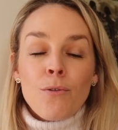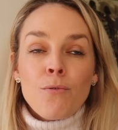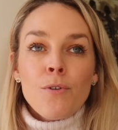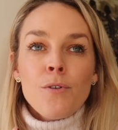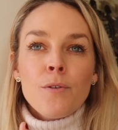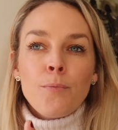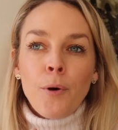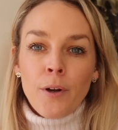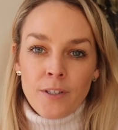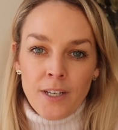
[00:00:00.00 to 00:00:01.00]
Through the
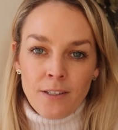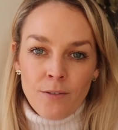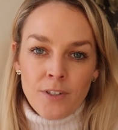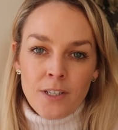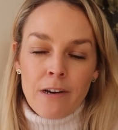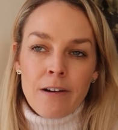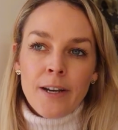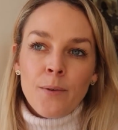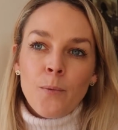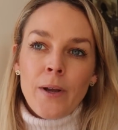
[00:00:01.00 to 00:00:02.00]
process of
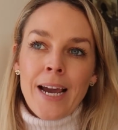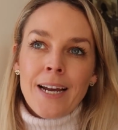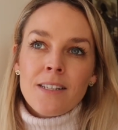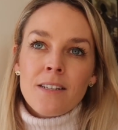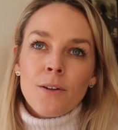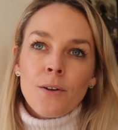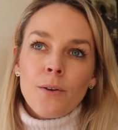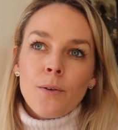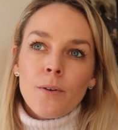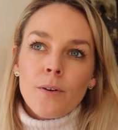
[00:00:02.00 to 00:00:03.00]
design, we had
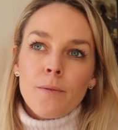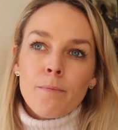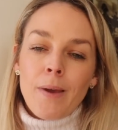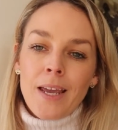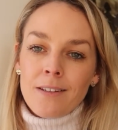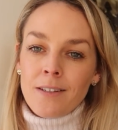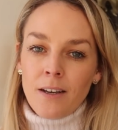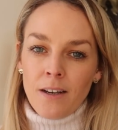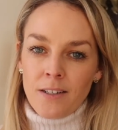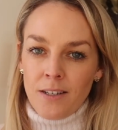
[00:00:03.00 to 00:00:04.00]
to meet
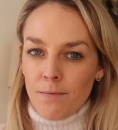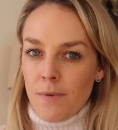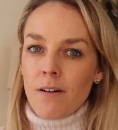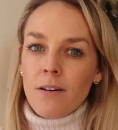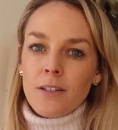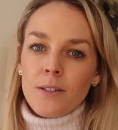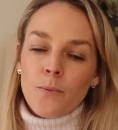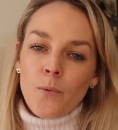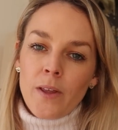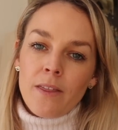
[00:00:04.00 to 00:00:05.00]
certain marks
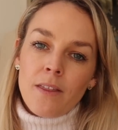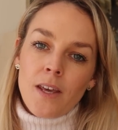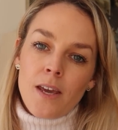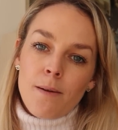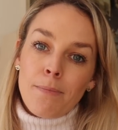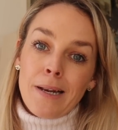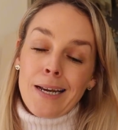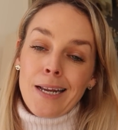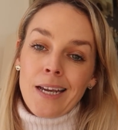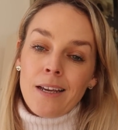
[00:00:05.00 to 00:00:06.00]
with the
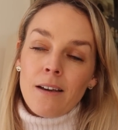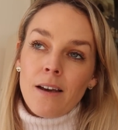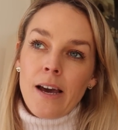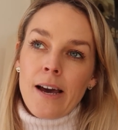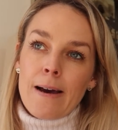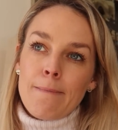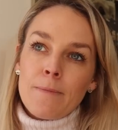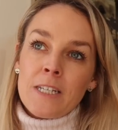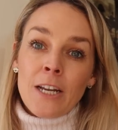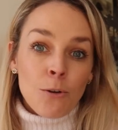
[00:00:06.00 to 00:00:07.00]
planning
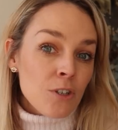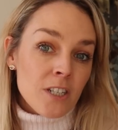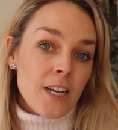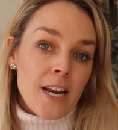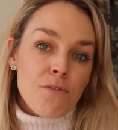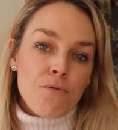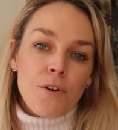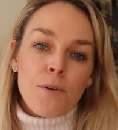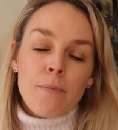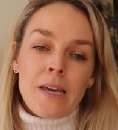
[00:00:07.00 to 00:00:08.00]
in order to get it
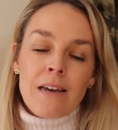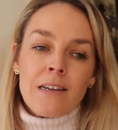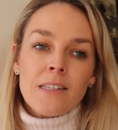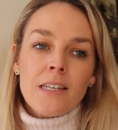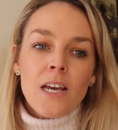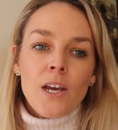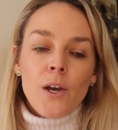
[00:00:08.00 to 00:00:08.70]
through, because